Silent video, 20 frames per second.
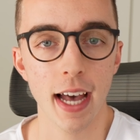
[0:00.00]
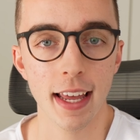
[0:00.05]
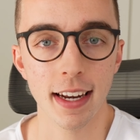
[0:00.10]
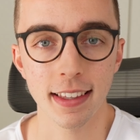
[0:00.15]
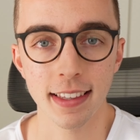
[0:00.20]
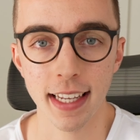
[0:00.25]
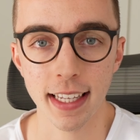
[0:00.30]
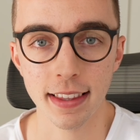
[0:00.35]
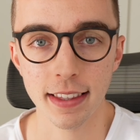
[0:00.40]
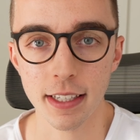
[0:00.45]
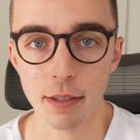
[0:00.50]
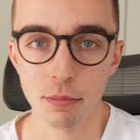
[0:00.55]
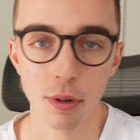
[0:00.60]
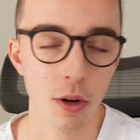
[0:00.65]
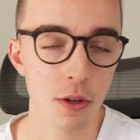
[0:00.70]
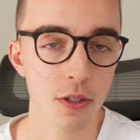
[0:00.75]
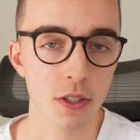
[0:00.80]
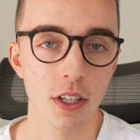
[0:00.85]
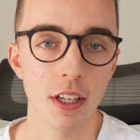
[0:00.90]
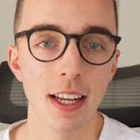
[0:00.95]
had lately
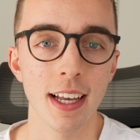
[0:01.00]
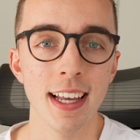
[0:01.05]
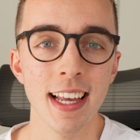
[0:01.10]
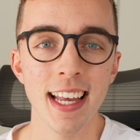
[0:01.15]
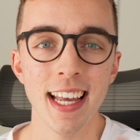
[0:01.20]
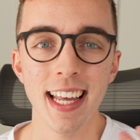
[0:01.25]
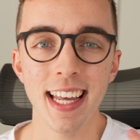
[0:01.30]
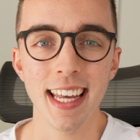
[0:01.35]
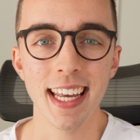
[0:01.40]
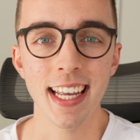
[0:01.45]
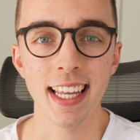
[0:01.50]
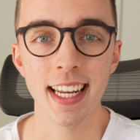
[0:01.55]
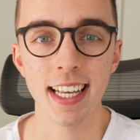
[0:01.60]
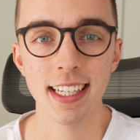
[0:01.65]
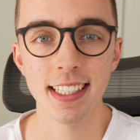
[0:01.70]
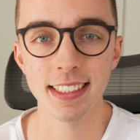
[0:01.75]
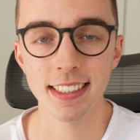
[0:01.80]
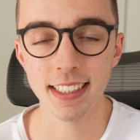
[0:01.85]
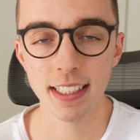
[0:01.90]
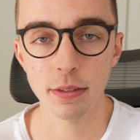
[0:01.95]
posted
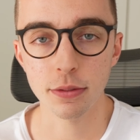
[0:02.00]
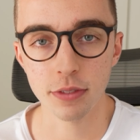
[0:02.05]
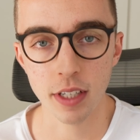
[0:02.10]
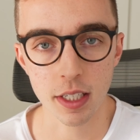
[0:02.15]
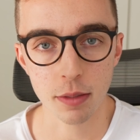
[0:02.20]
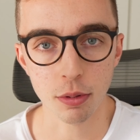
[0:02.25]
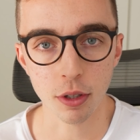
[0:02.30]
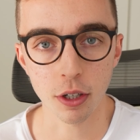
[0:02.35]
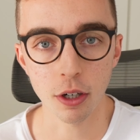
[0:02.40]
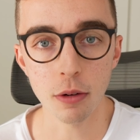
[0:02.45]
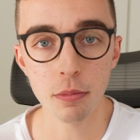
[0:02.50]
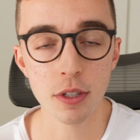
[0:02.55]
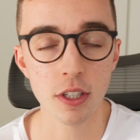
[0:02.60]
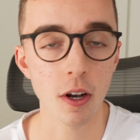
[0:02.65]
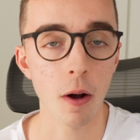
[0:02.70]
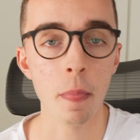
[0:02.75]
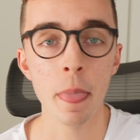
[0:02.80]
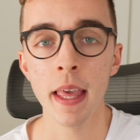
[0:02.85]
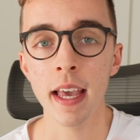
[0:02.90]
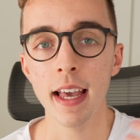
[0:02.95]
in the Facebook group.
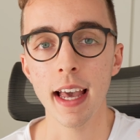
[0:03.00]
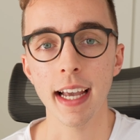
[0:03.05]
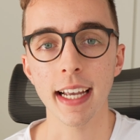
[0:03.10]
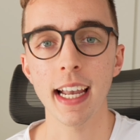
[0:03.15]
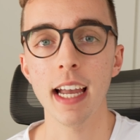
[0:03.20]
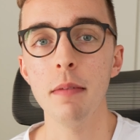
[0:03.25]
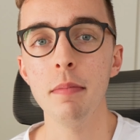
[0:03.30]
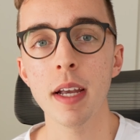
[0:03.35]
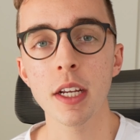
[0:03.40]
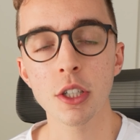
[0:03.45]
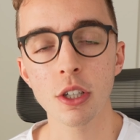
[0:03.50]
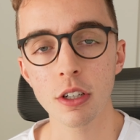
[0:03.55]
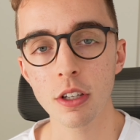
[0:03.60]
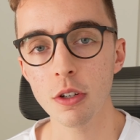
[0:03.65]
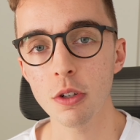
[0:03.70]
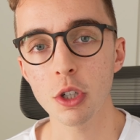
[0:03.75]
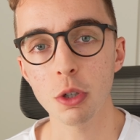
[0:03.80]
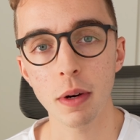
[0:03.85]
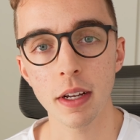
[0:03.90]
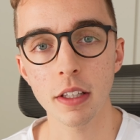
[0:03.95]
So again, make sure
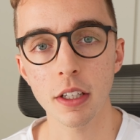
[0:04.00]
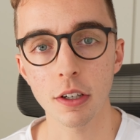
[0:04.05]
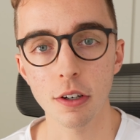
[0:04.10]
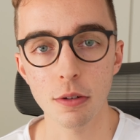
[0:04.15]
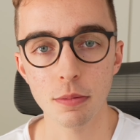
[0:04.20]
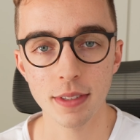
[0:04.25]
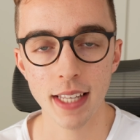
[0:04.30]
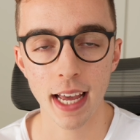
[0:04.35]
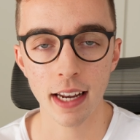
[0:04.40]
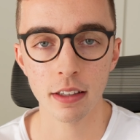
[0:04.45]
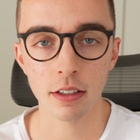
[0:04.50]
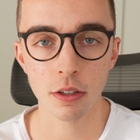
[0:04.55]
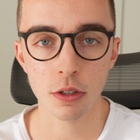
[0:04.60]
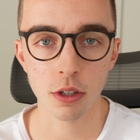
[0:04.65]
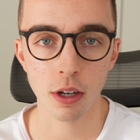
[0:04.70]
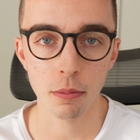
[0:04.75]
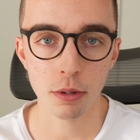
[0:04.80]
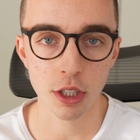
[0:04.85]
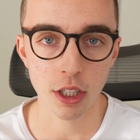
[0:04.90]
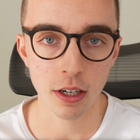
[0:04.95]
you join the group down in the
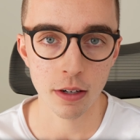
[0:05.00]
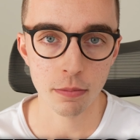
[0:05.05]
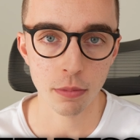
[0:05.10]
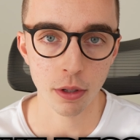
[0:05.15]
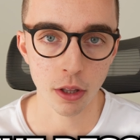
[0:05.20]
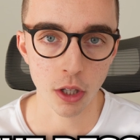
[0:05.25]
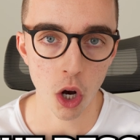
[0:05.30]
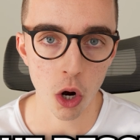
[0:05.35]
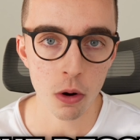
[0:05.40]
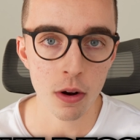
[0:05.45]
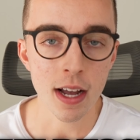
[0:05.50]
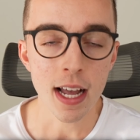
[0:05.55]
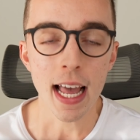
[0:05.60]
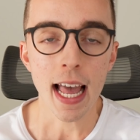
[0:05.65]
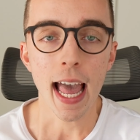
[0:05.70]
description below.